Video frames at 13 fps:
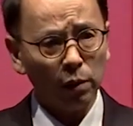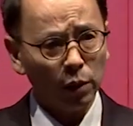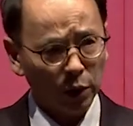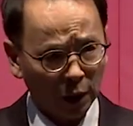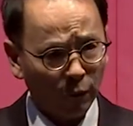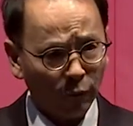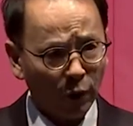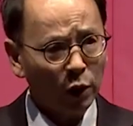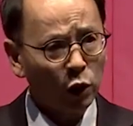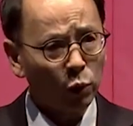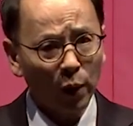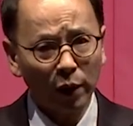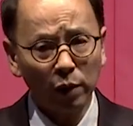
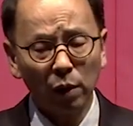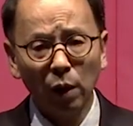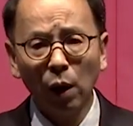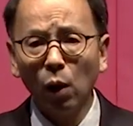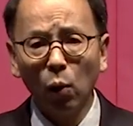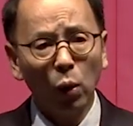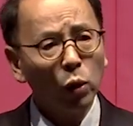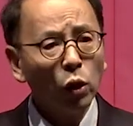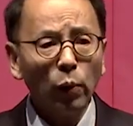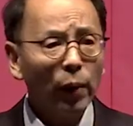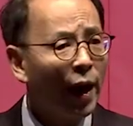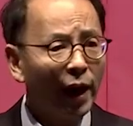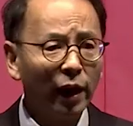inflation rate. We could
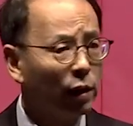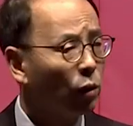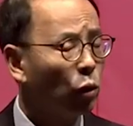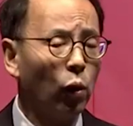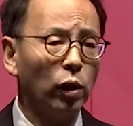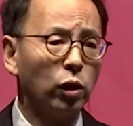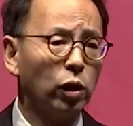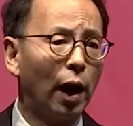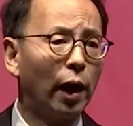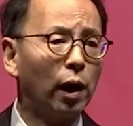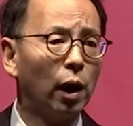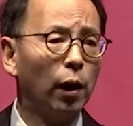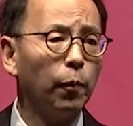be heading towards
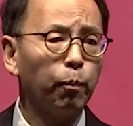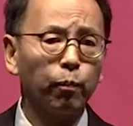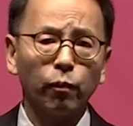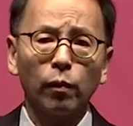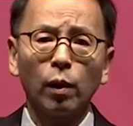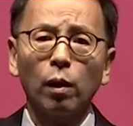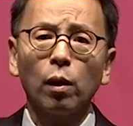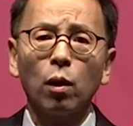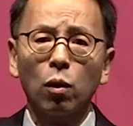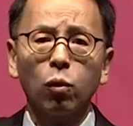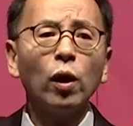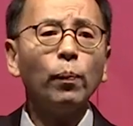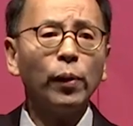like a
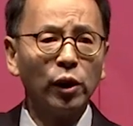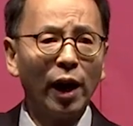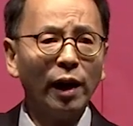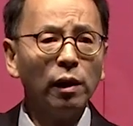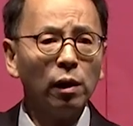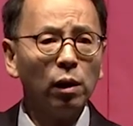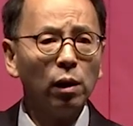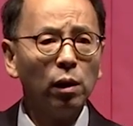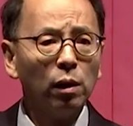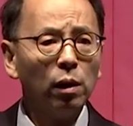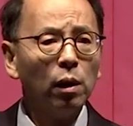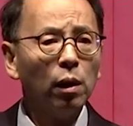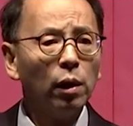3%
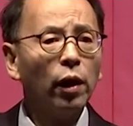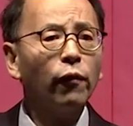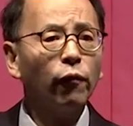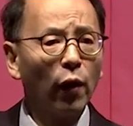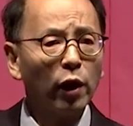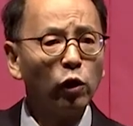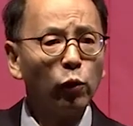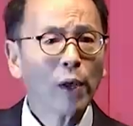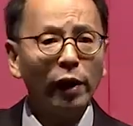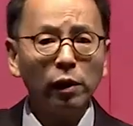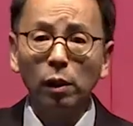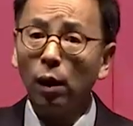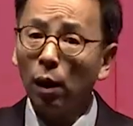inflation
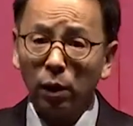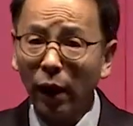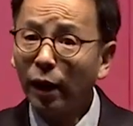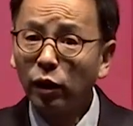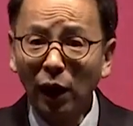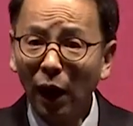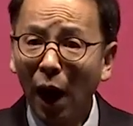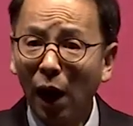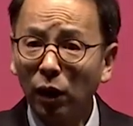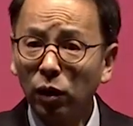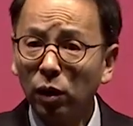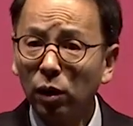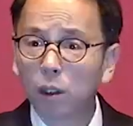rate. That's a
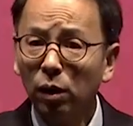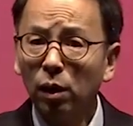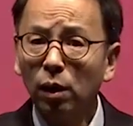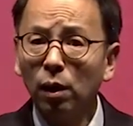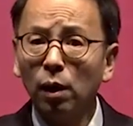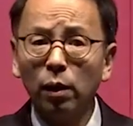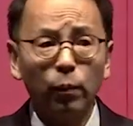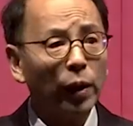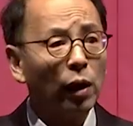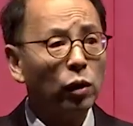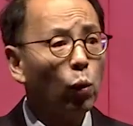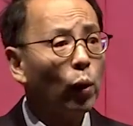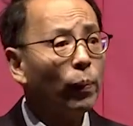lot
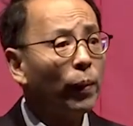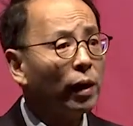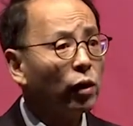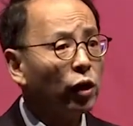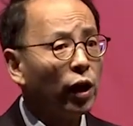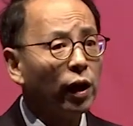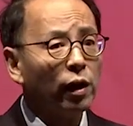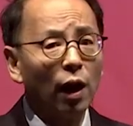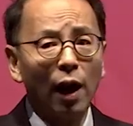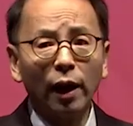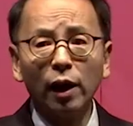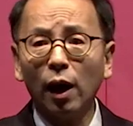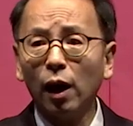because we've been seeing
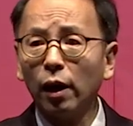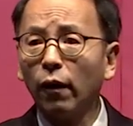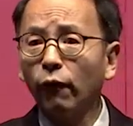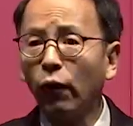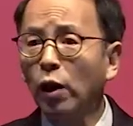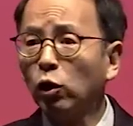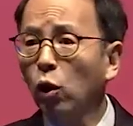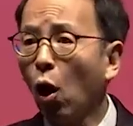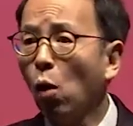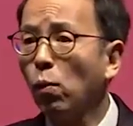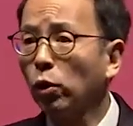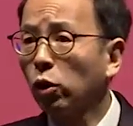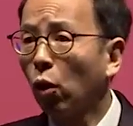like inflation
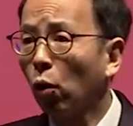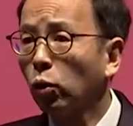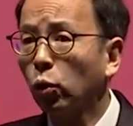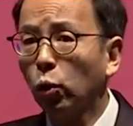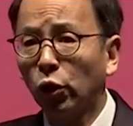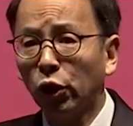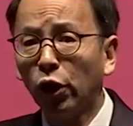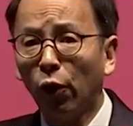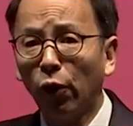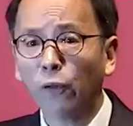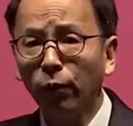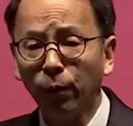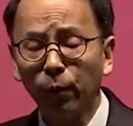almost close to zero.